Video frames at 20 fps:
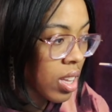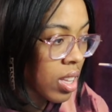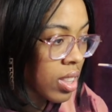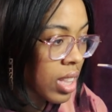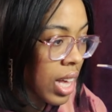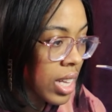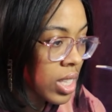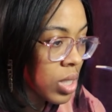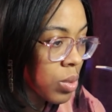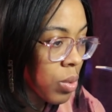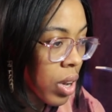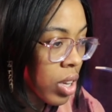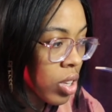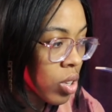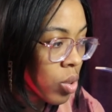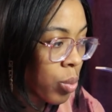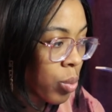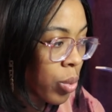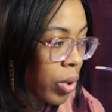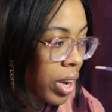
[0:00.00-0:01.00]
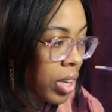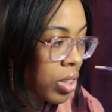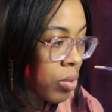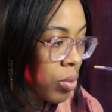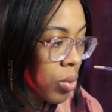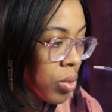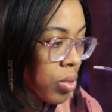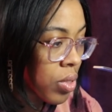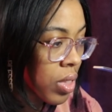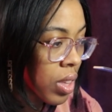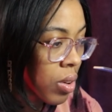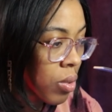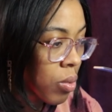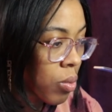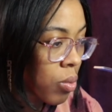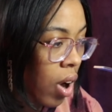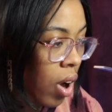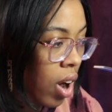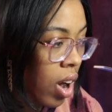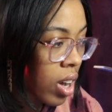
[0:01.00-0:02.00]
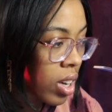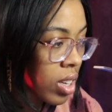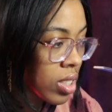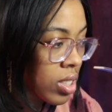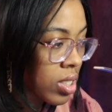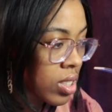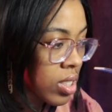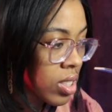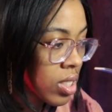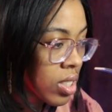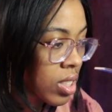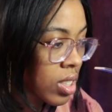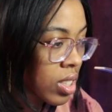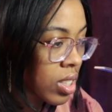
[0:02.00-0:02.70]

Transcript: That's why you break through thin rocks